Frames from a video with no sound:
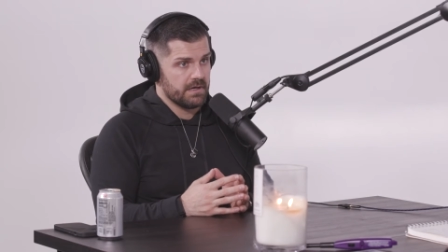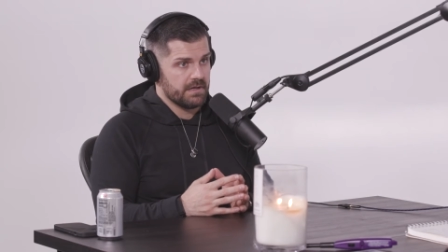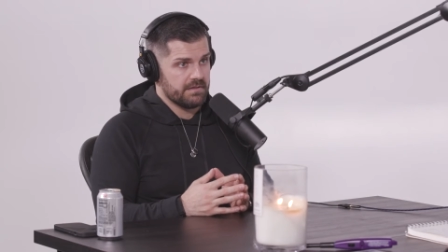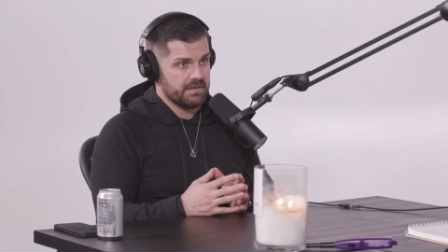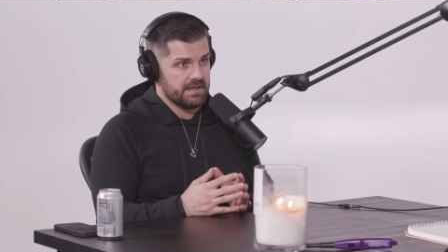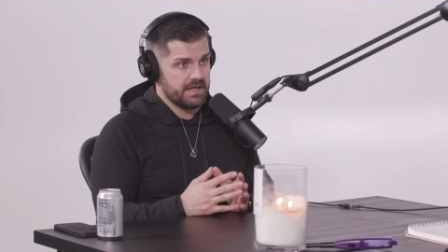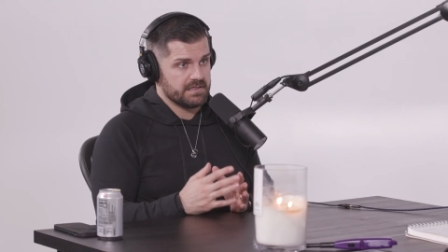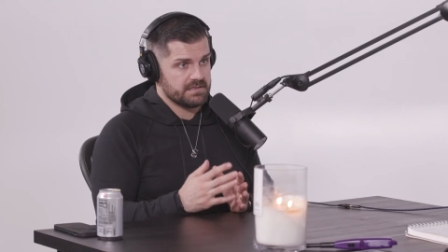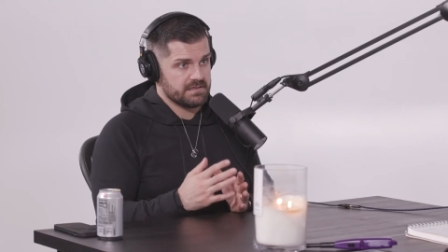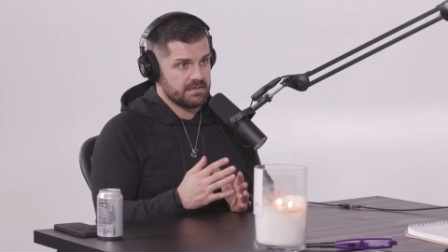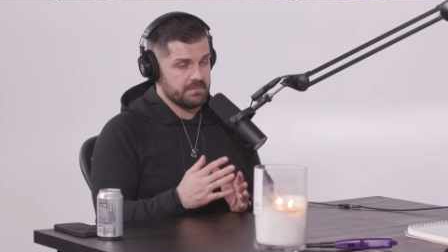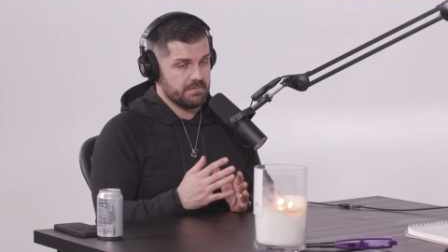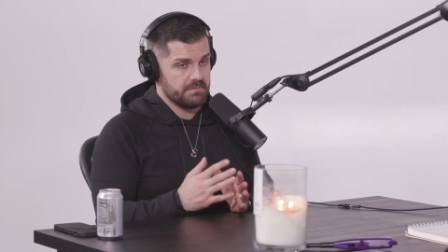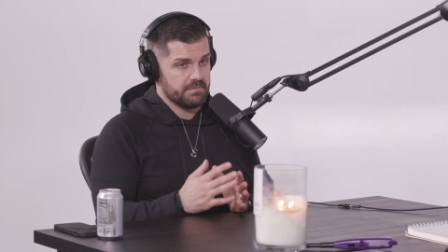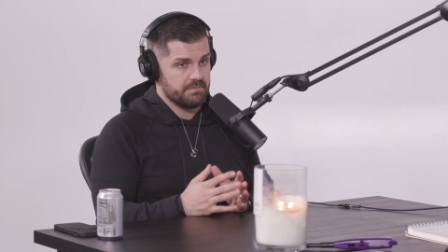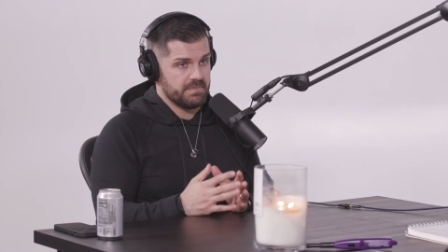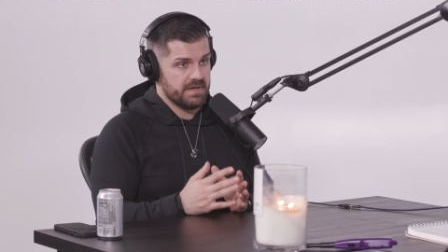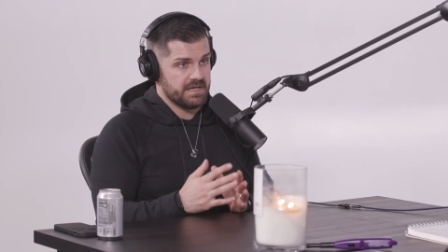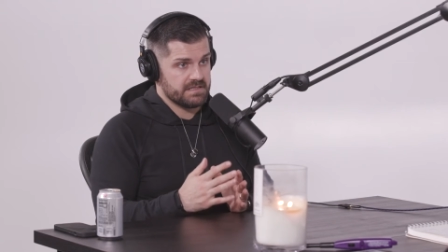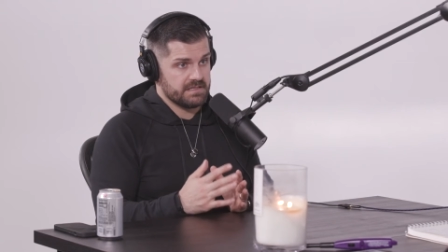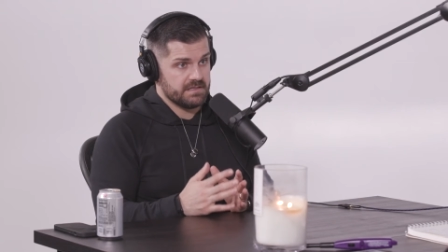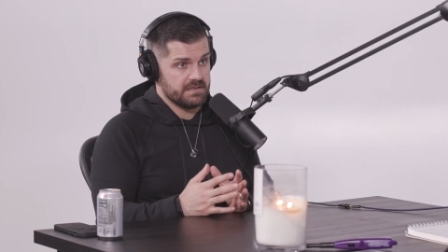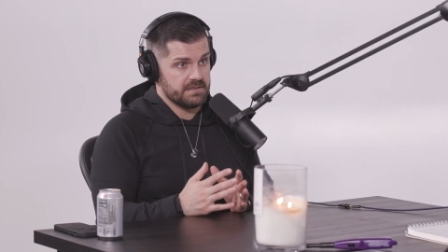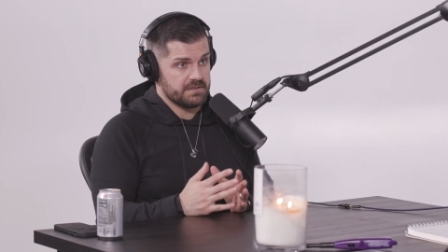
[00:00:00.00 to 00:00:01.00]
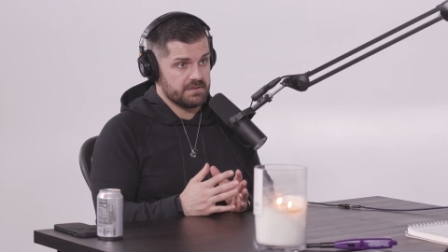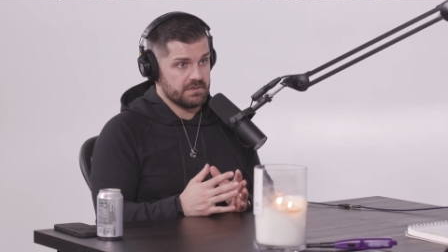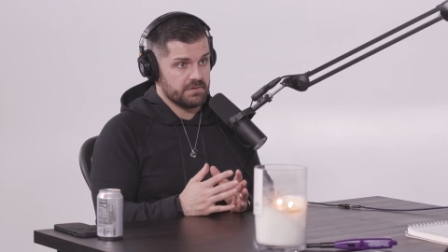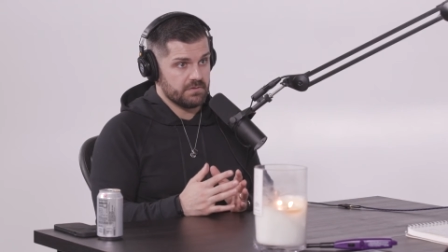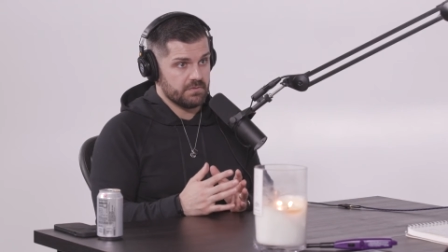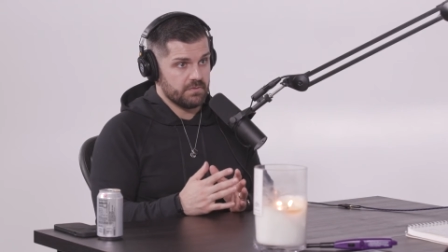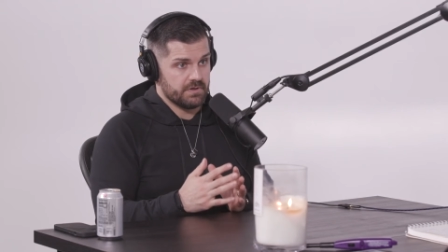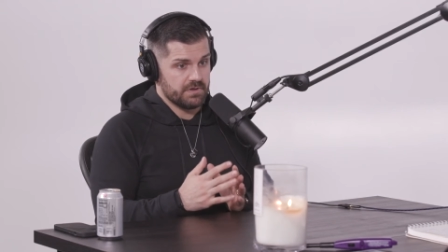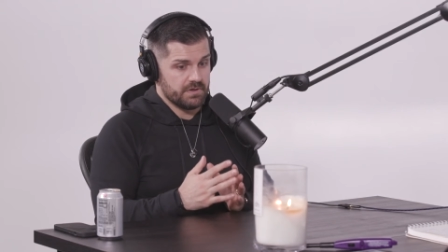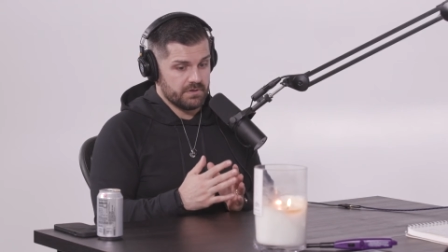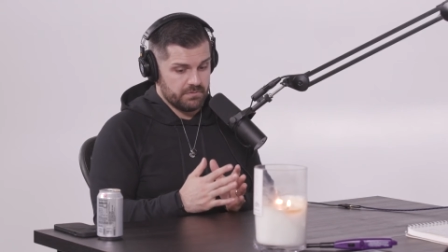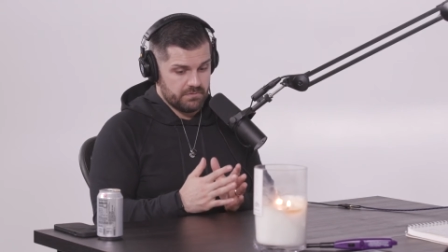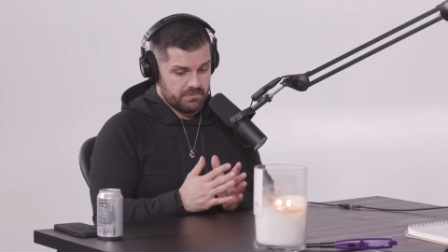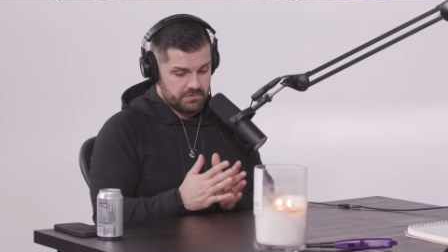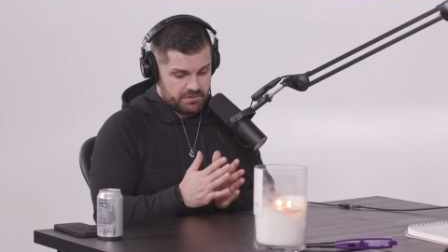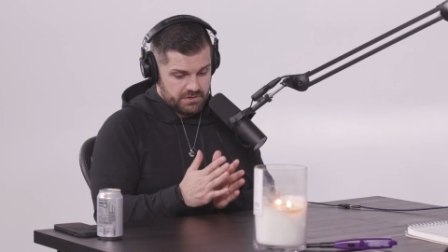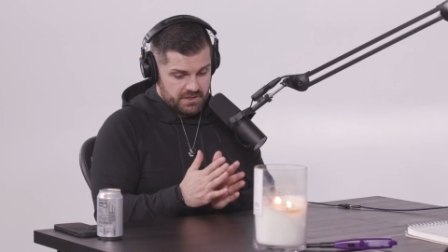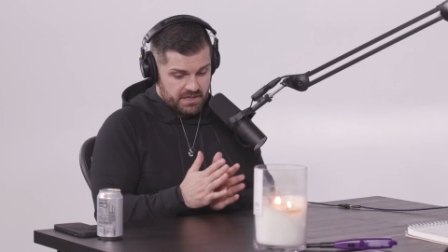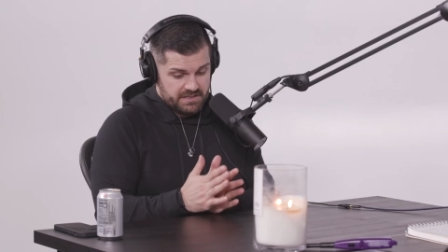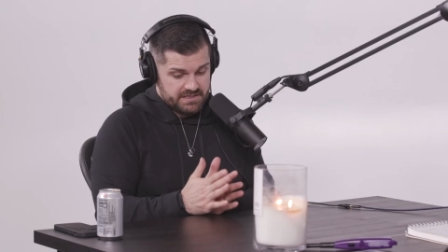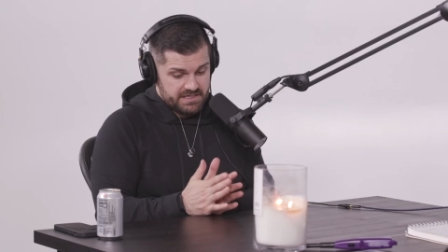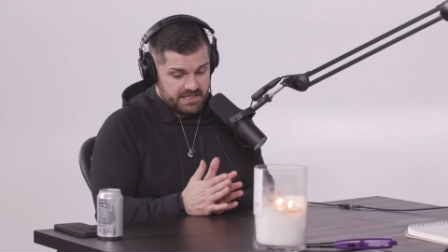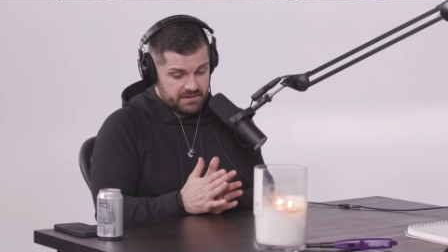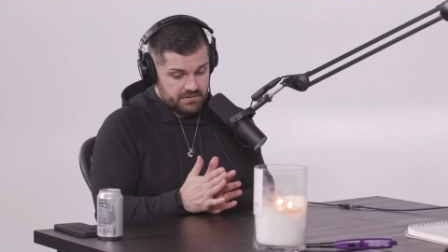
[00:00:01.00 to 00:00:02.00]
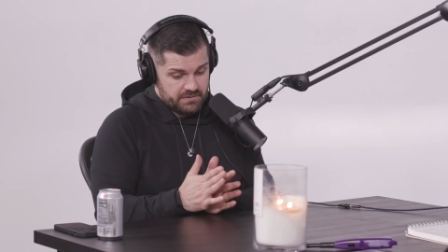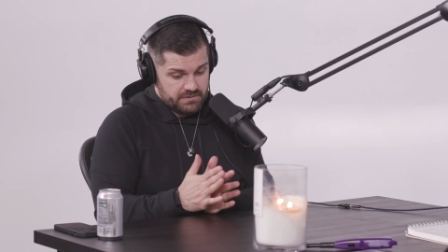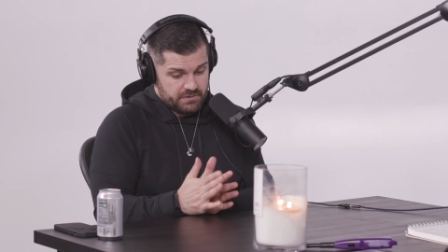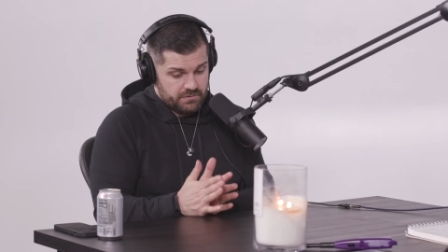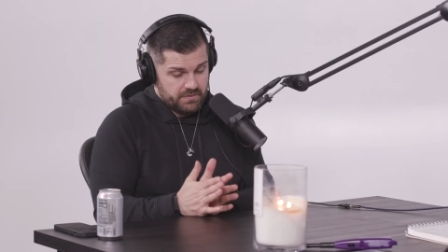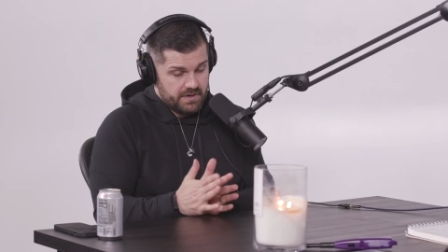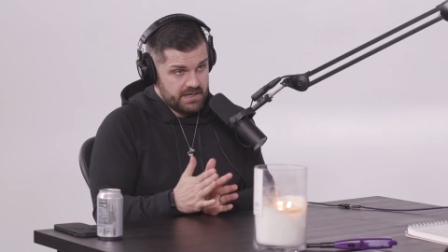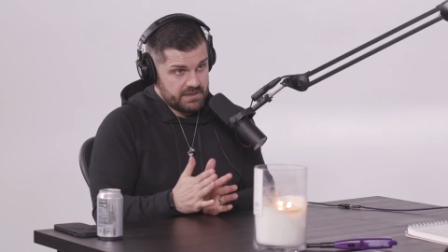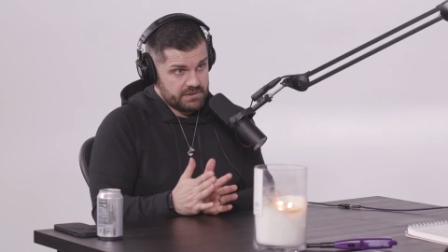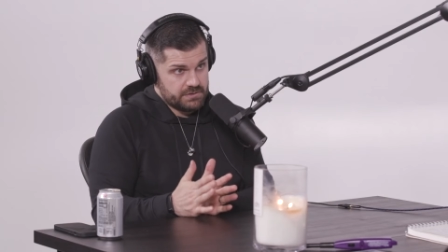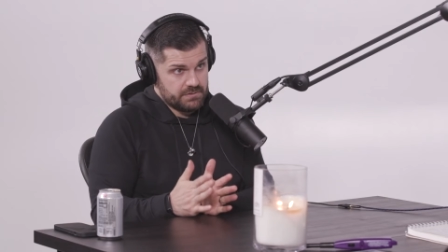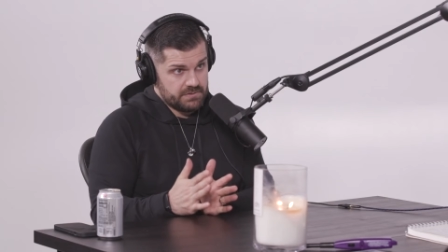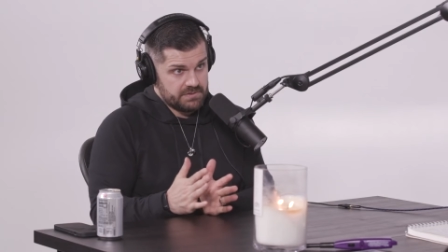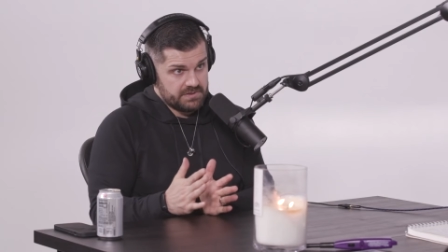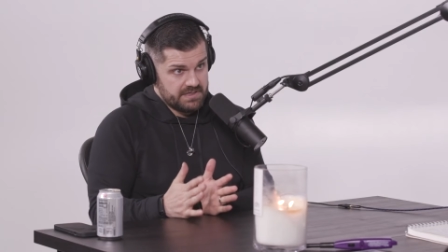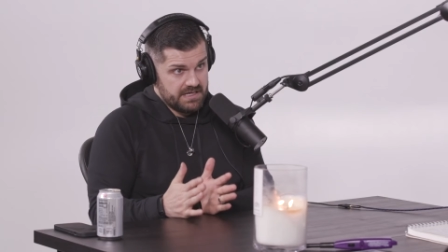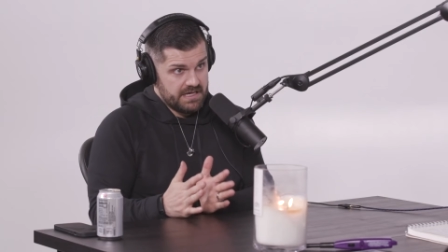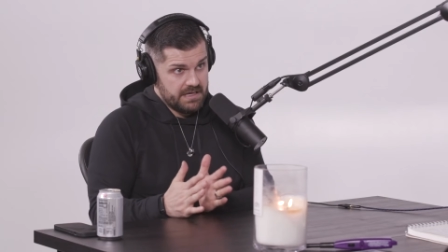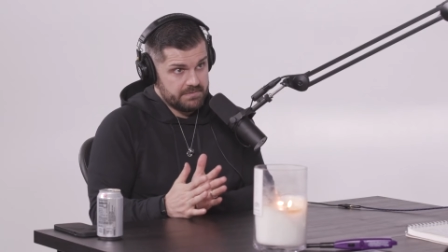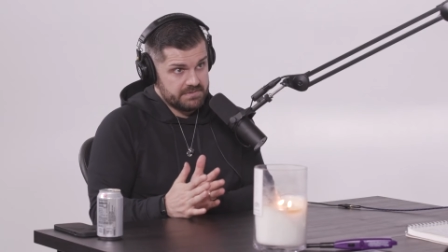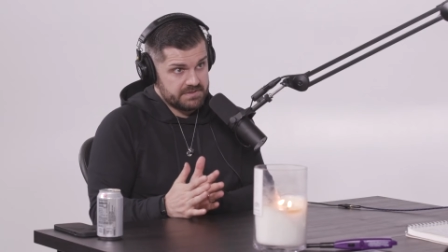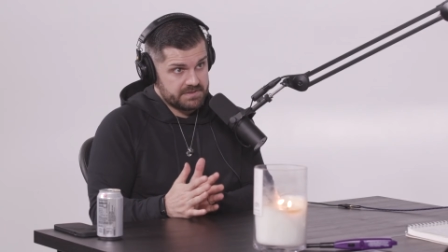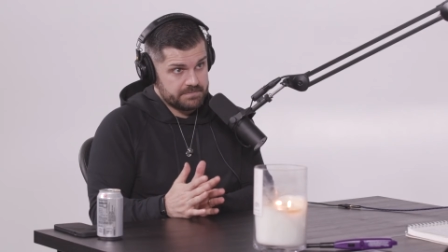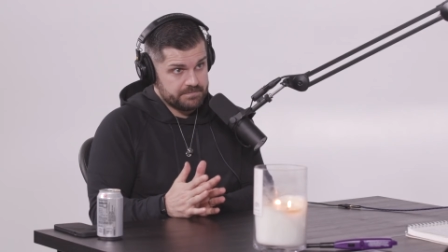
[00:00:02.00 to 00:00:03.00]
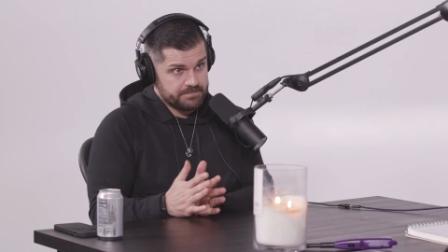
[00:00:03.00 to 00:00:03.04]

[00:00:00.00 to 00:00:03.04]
That's the best thing to do when you're trying to take those gradual steps.